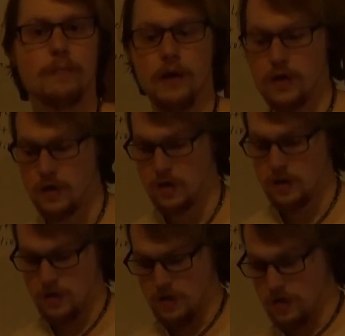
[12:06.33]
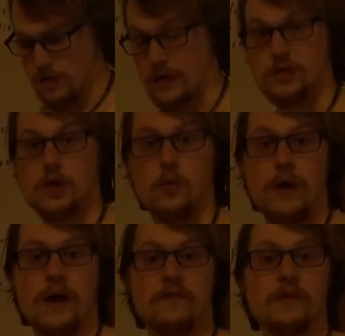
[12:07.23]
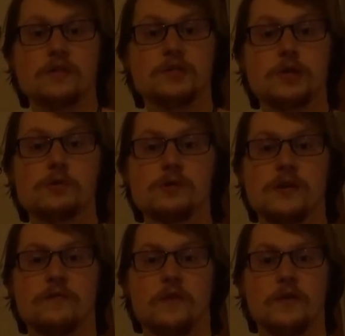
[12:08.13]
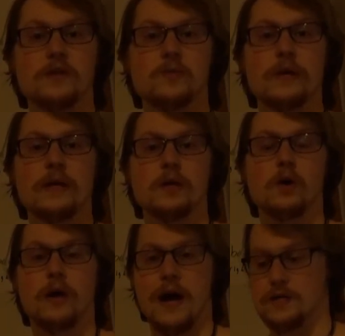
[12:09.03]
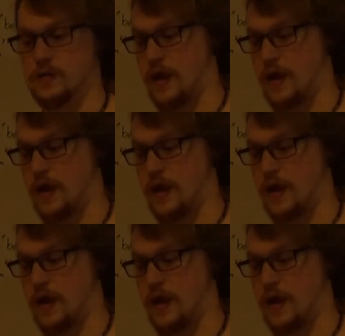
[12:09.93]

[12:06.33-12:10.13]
But yeah, so we have these two different things we can look at.